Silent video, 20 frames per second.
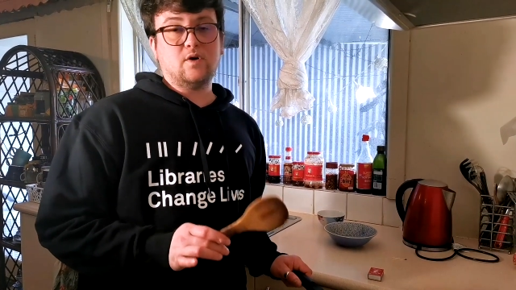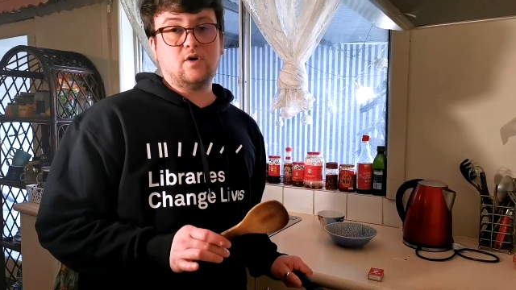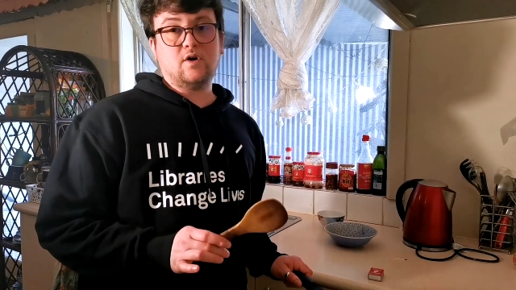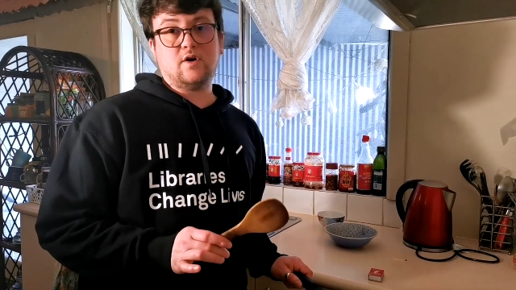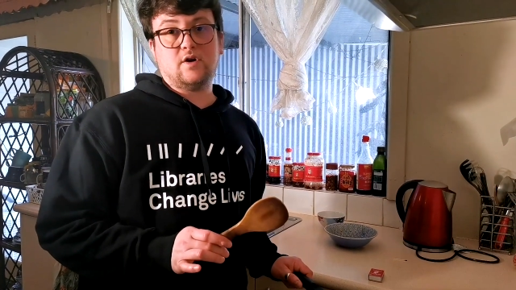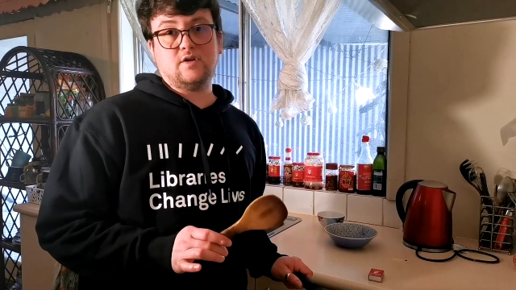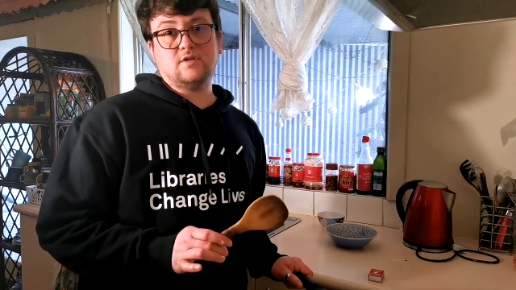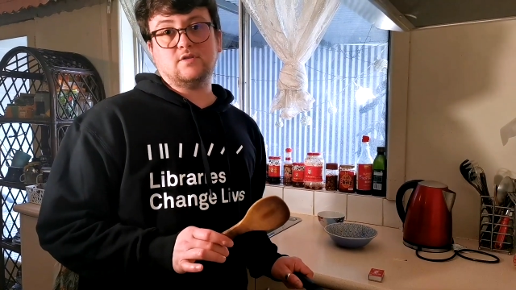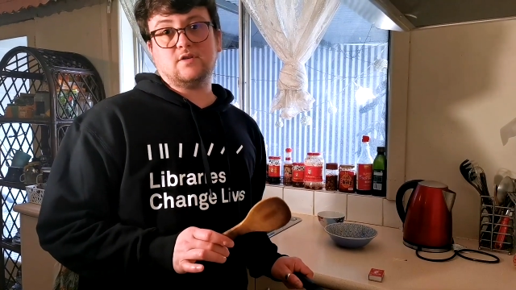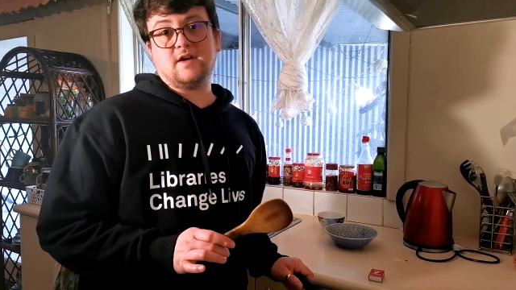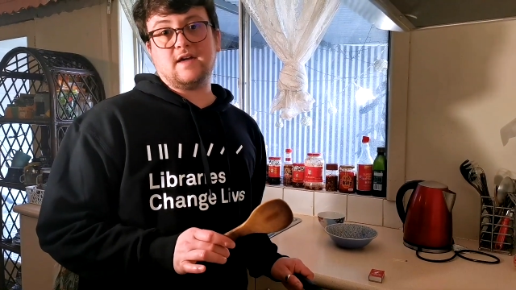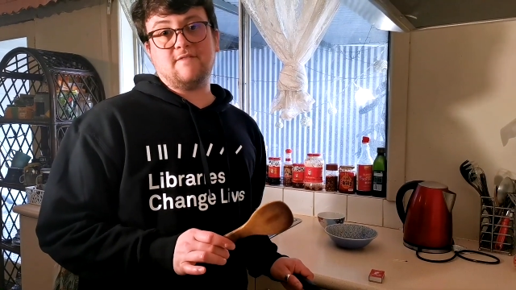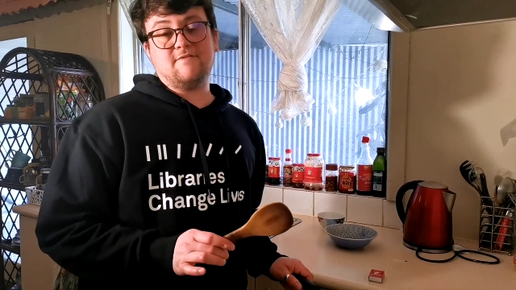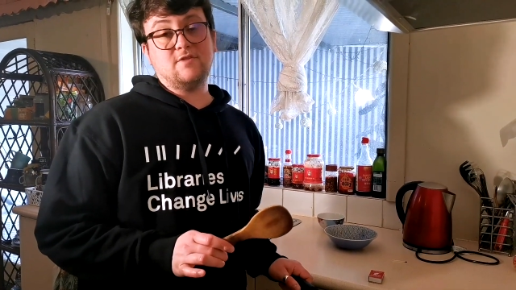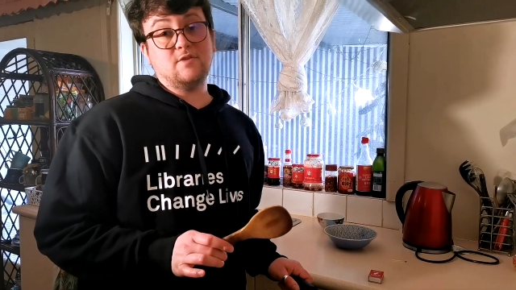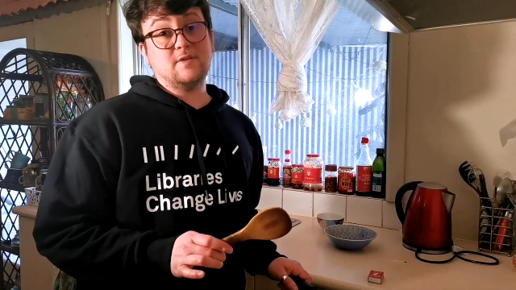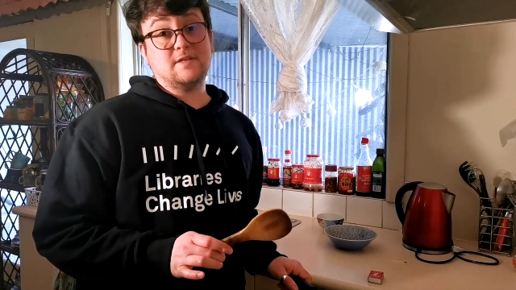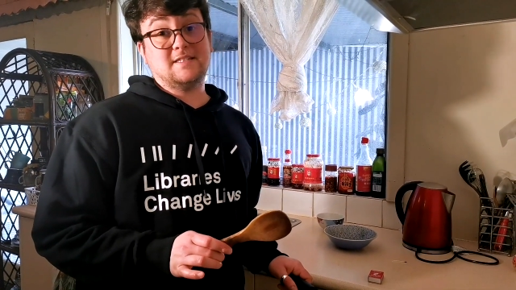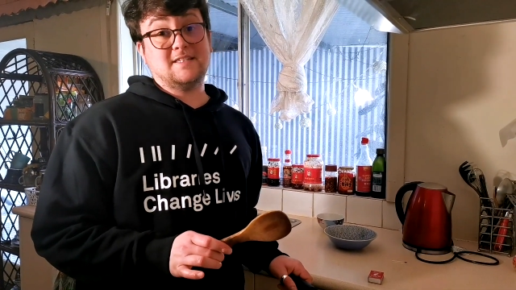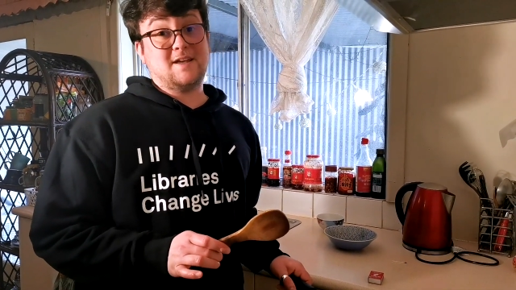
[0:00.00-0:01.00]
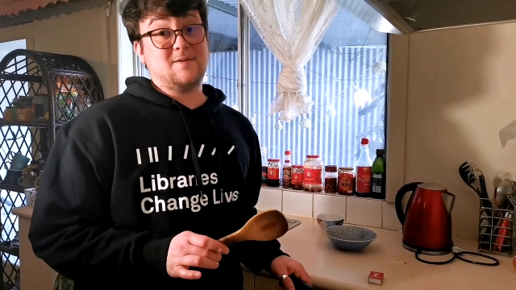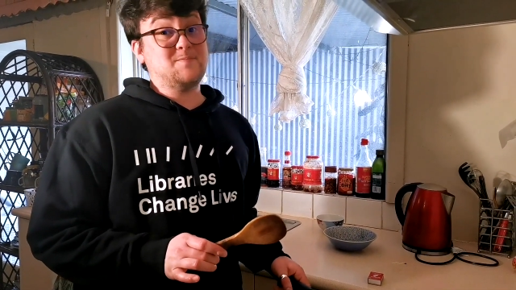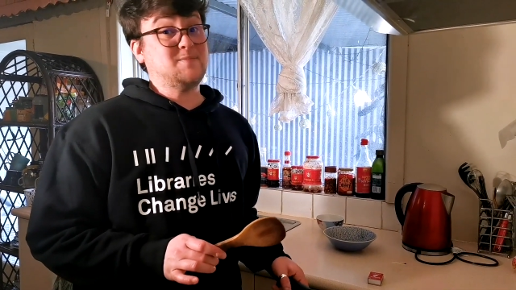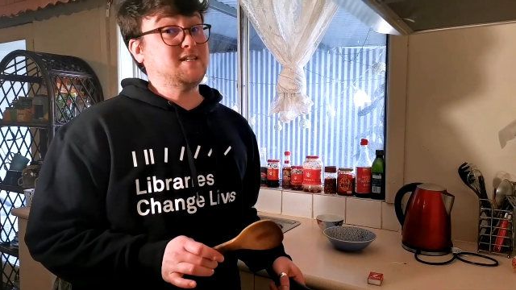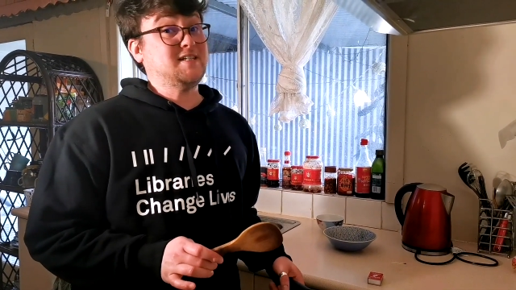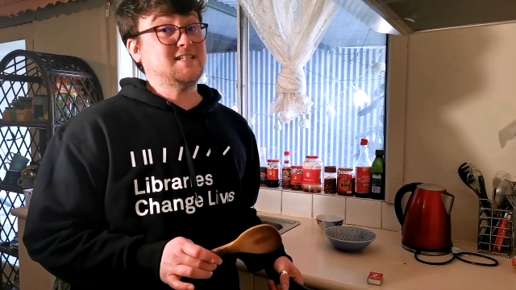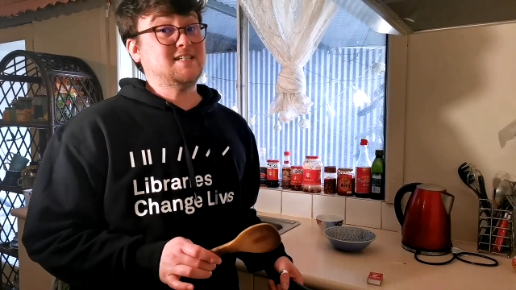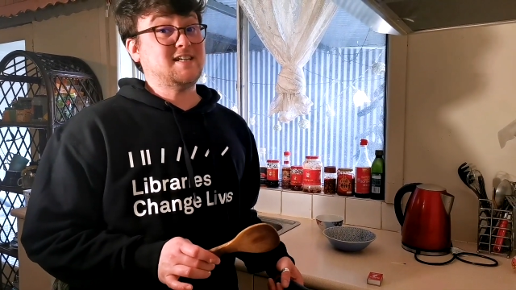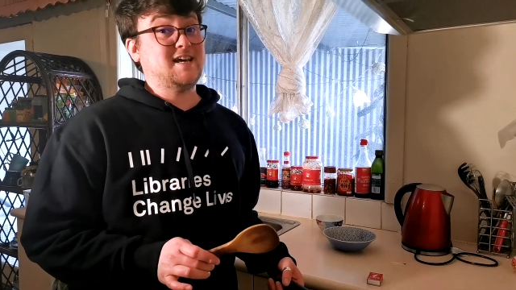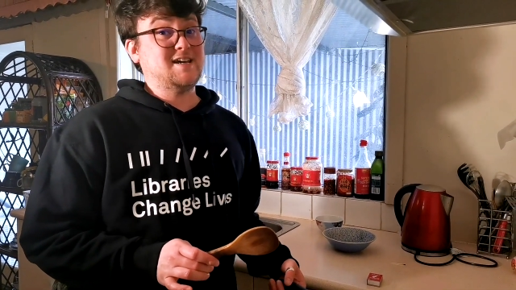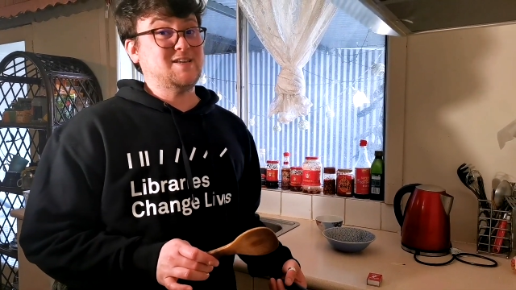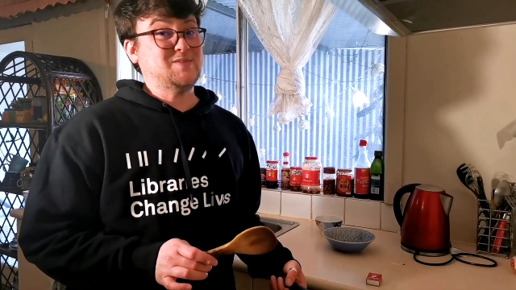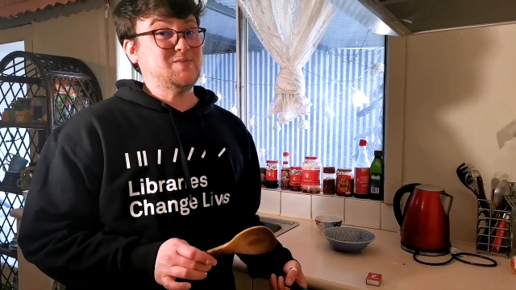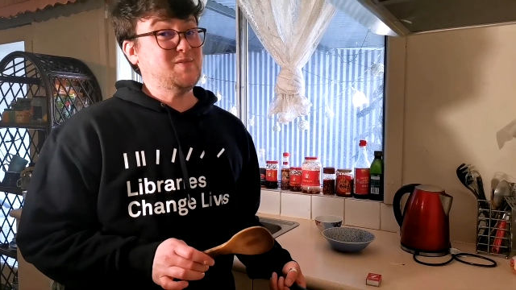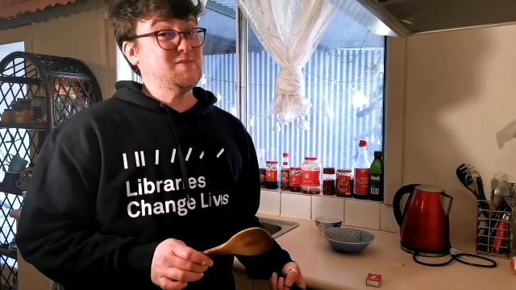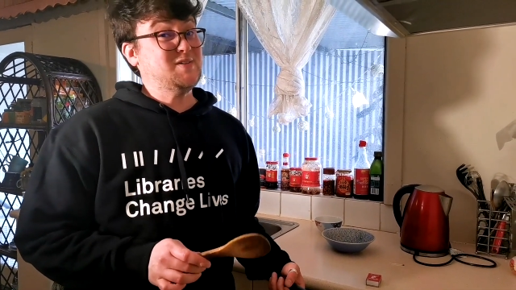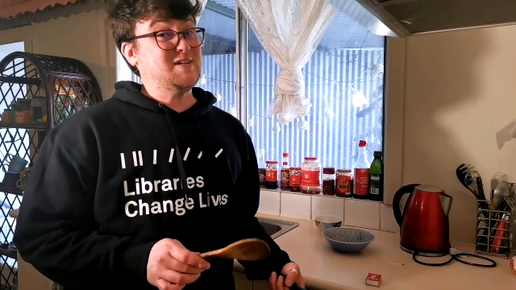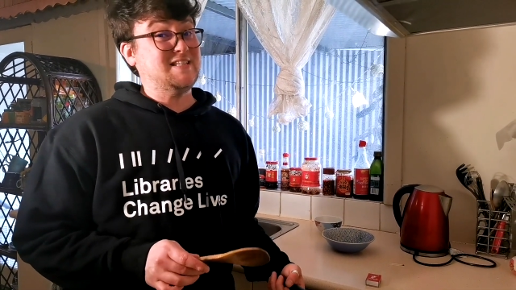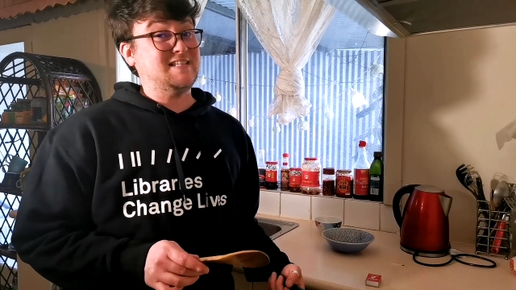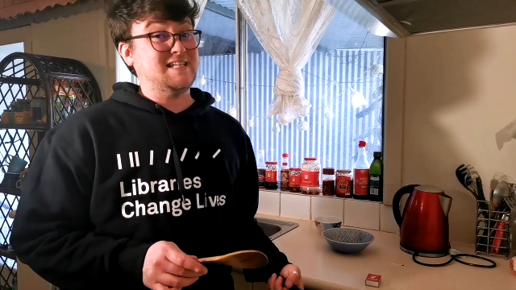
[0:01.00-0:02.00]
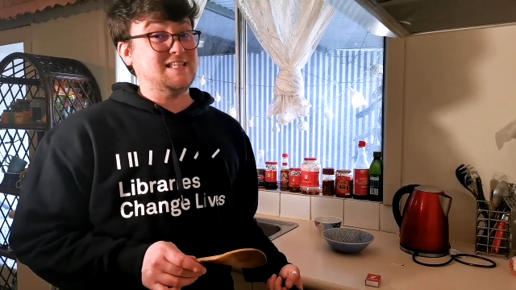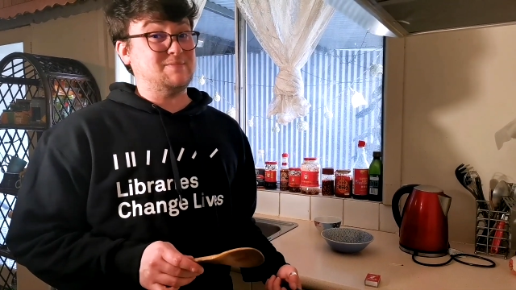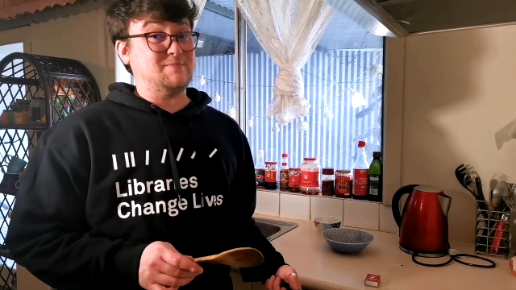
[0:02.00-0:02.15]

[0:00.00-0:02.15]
hot, so even though it's tempting to taste one because they